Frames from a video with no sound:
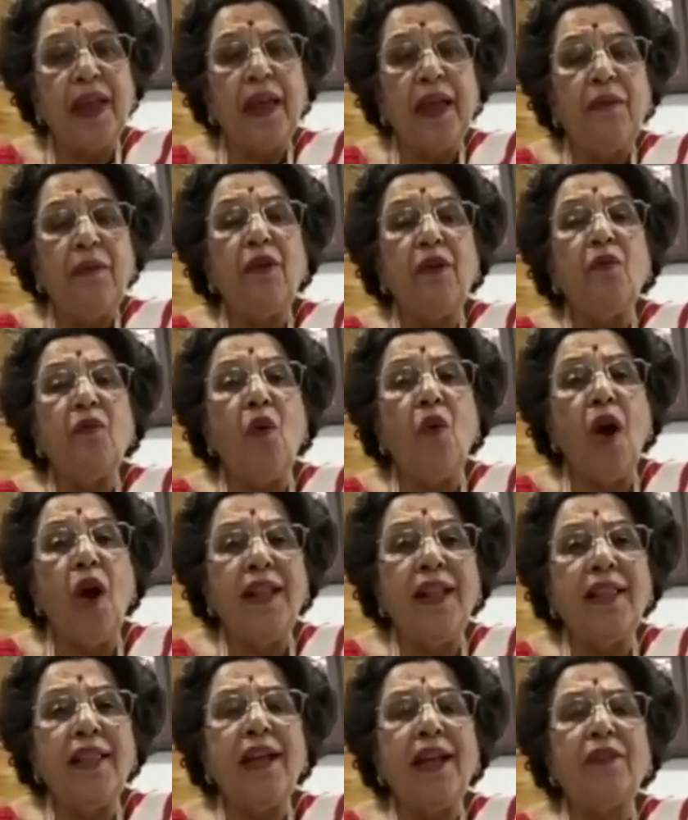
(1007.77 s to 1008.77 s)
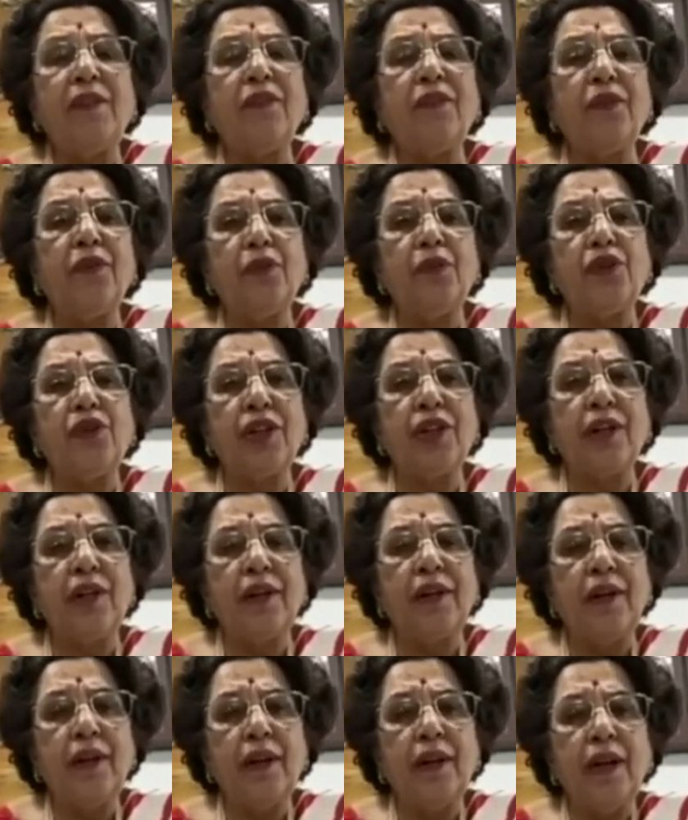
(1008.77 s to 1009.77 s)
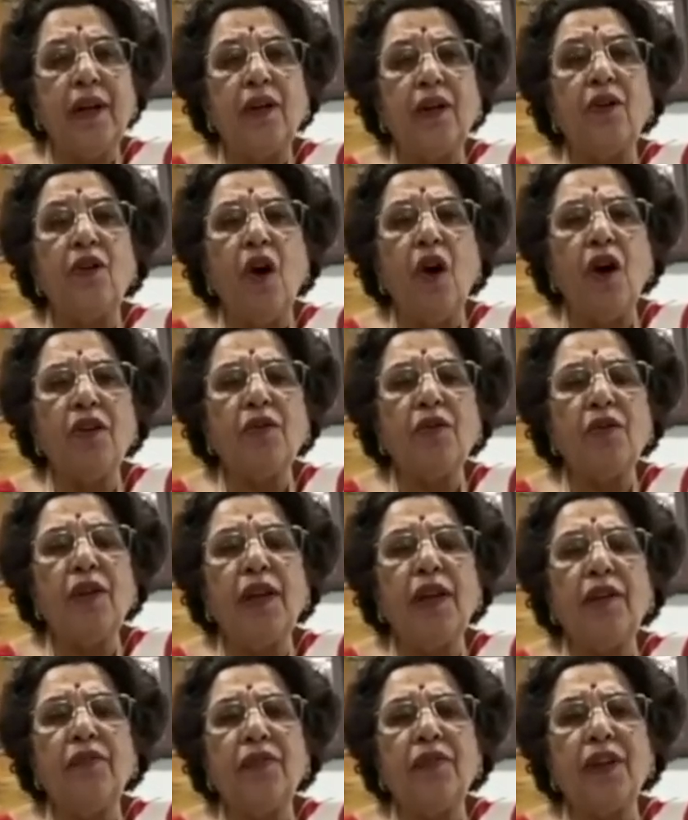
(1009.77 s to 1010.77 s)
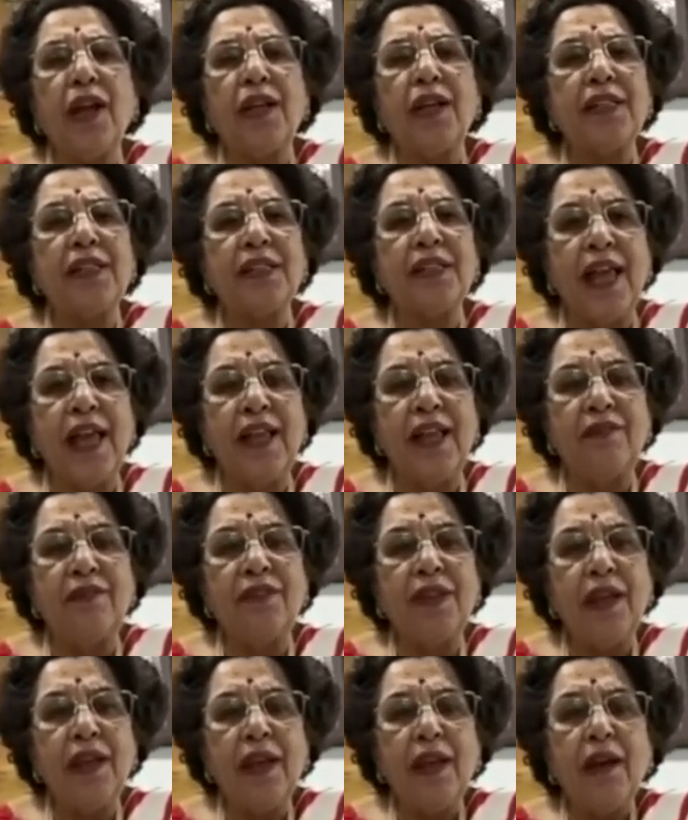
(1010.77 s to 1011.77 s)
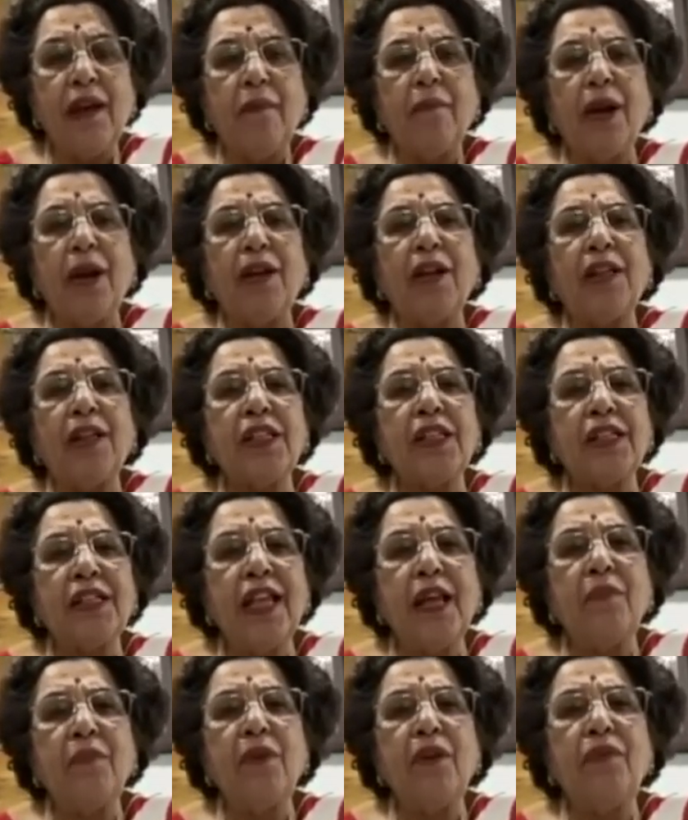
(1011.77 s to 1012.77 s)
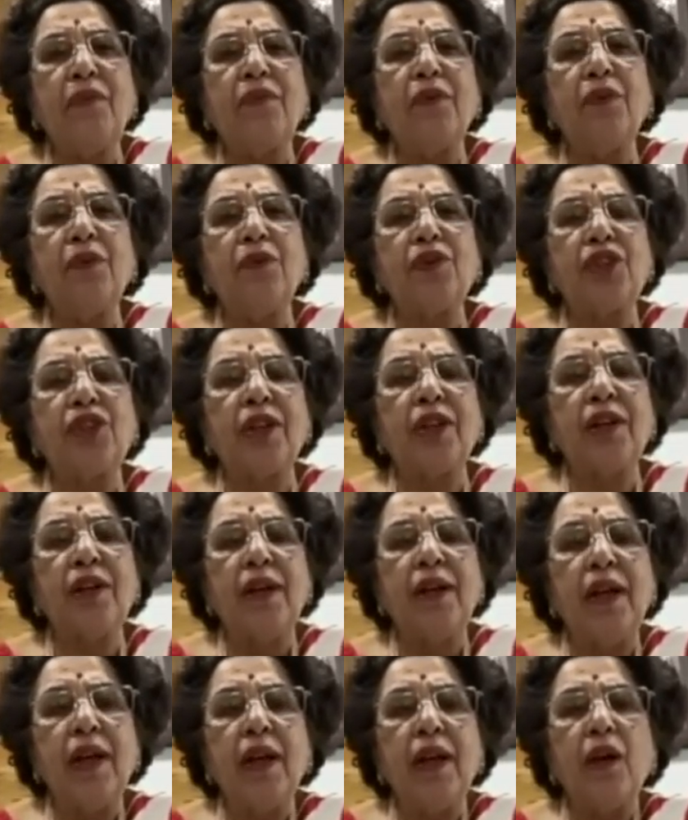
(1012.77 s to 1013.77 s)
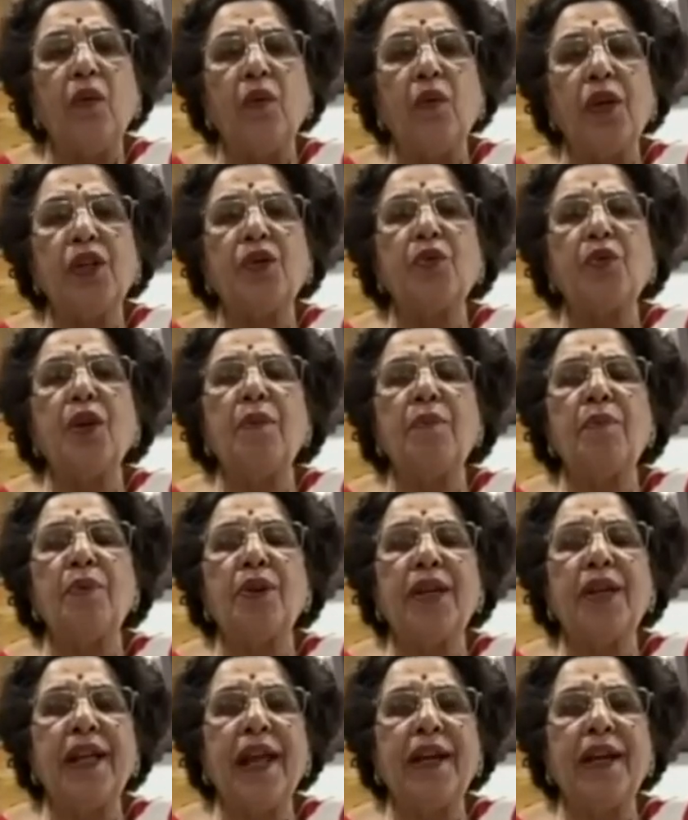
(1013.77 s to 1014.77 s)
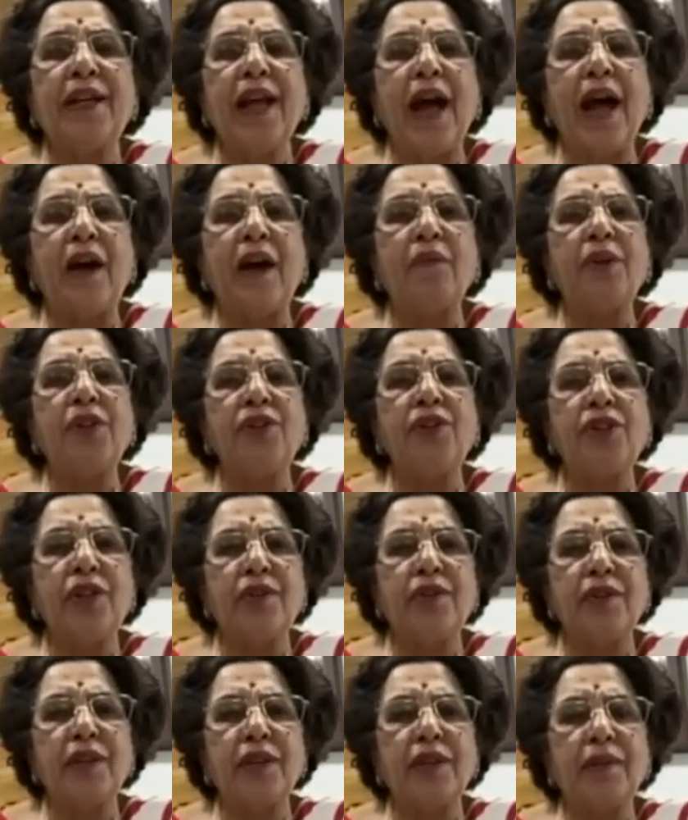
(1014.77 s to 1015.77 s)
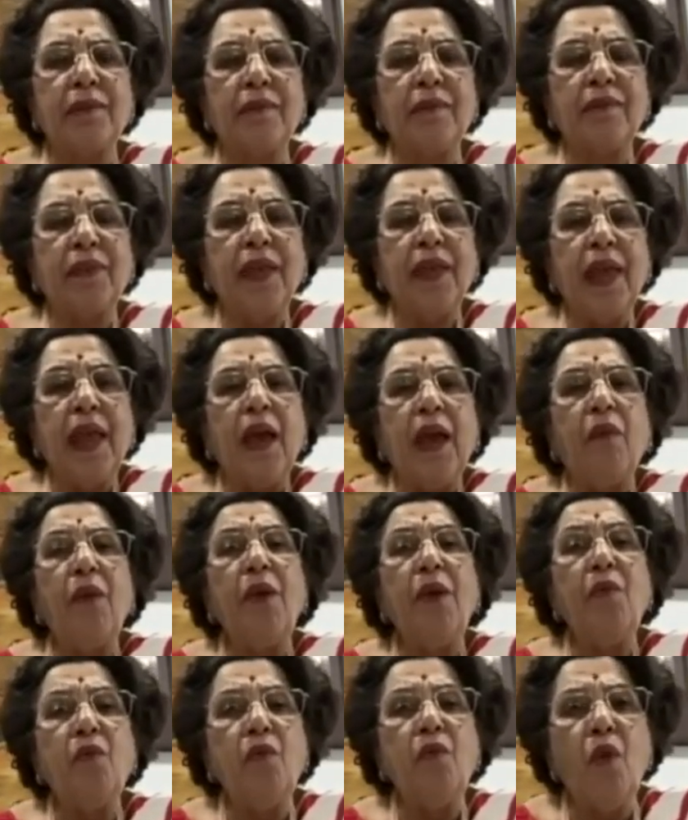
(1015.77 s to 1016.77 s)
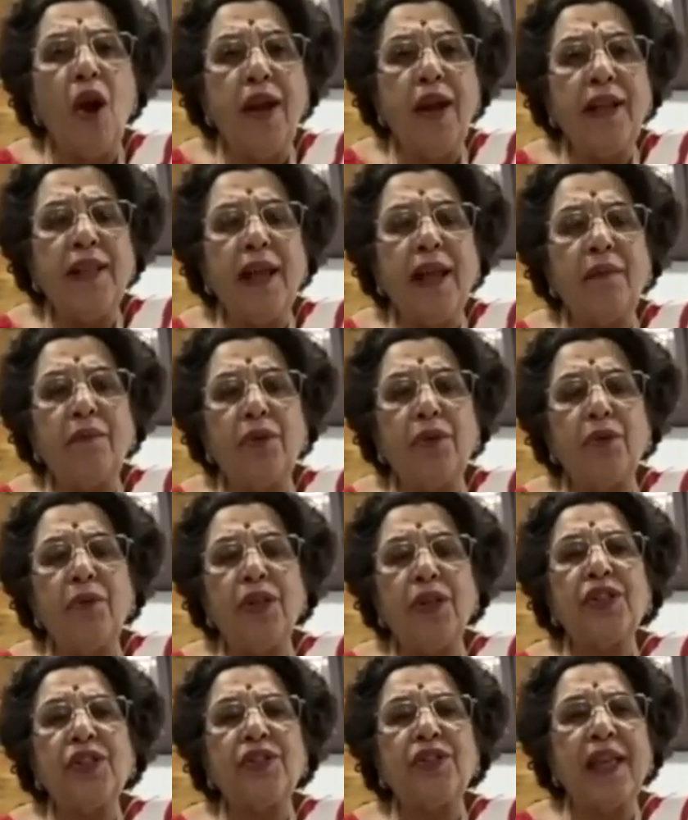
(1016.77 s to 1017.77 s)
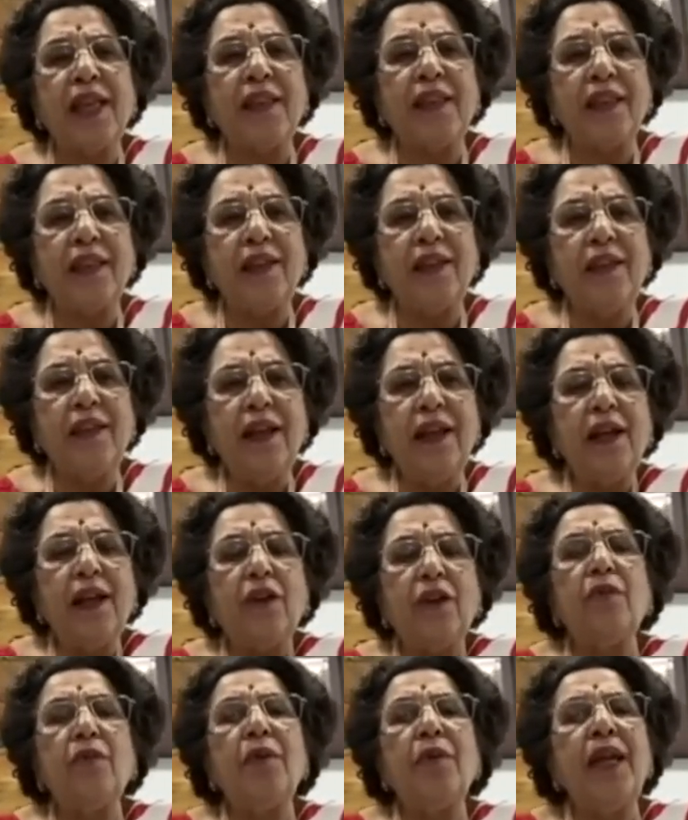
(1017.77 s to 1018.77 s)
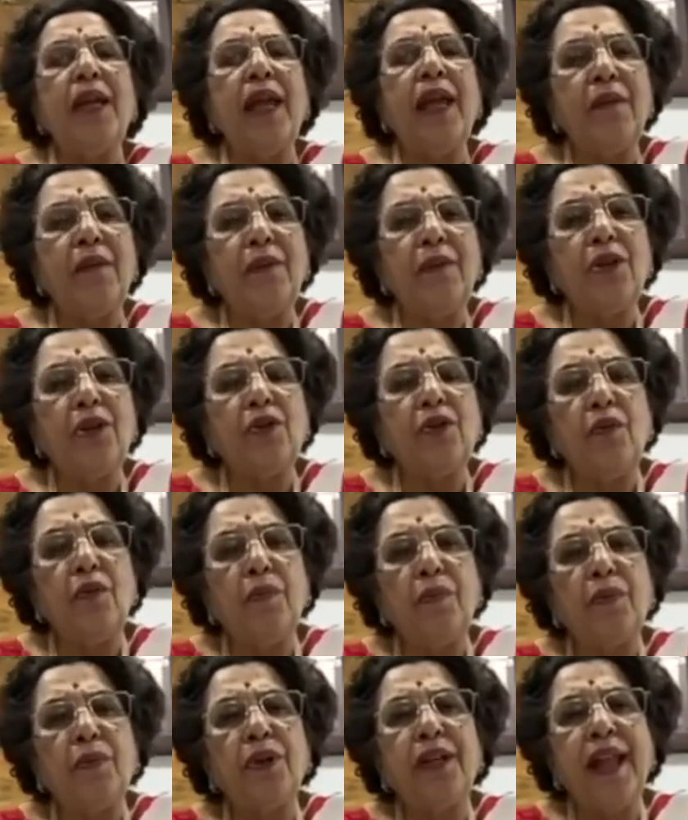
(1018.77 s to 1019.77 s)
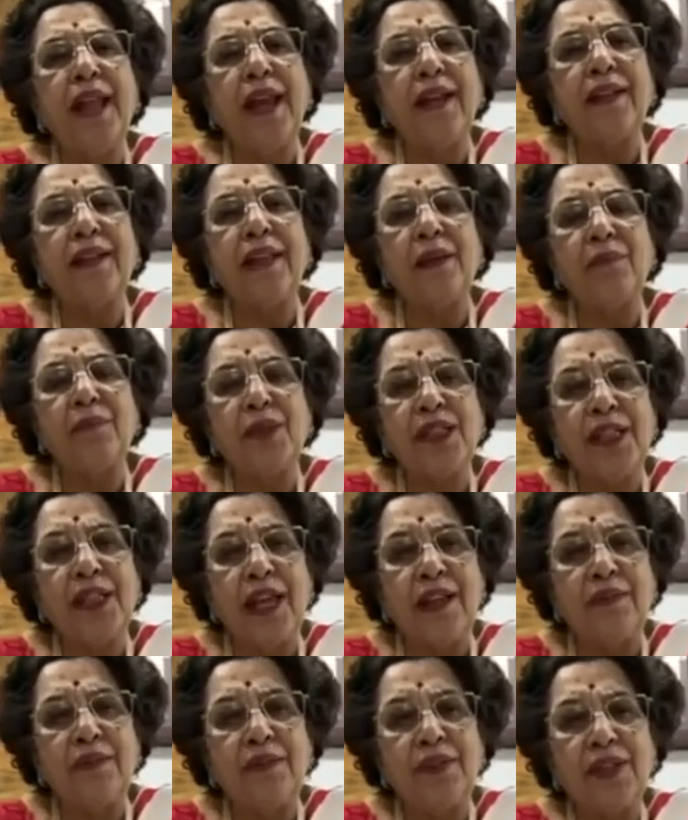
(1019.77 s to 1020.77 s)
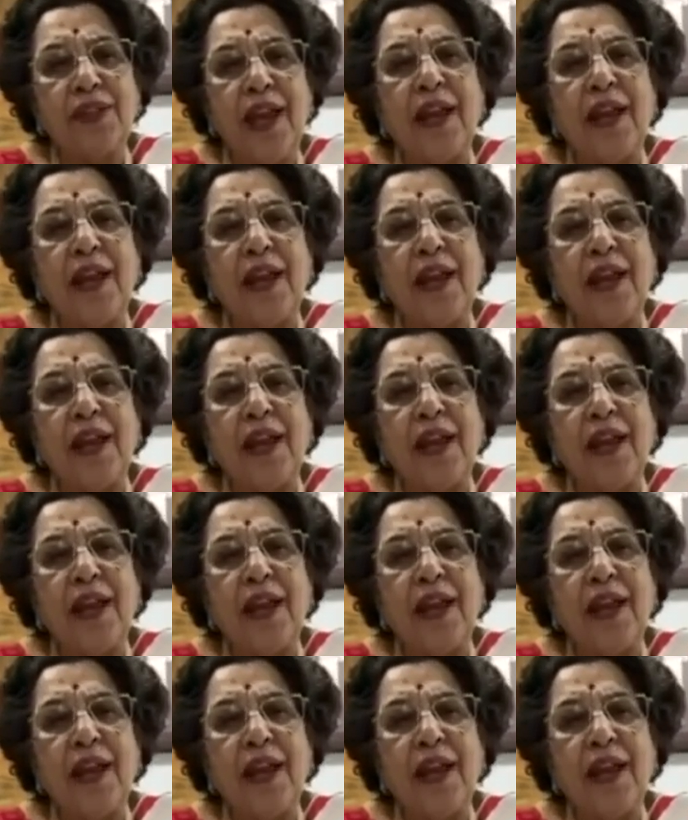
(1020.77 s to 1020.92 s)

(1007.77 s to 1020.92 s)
We want that future not only for ourselves, but a stable future which will protect our children. We want them to be strengthened, to be able to protect themselves.